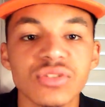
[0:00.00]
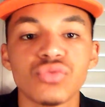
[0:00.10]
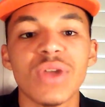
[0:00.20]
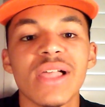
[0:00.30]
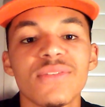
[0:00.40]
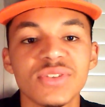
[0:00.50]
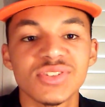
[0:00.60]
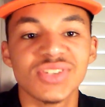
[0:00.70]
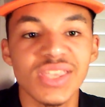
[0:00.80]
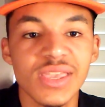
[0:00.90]
to
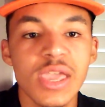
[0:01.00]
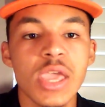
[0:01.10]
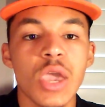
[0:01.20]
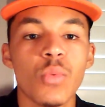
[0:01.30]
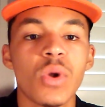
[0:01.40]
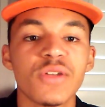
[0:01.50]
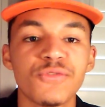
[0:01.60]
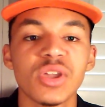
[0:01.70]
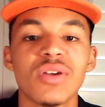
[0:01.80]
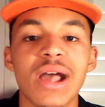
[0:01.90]
relevancy and want to
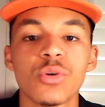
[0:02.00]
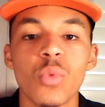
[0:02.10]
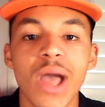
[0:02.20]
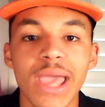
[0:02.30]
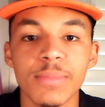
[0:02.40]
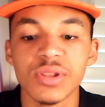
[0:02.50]
figure out a way,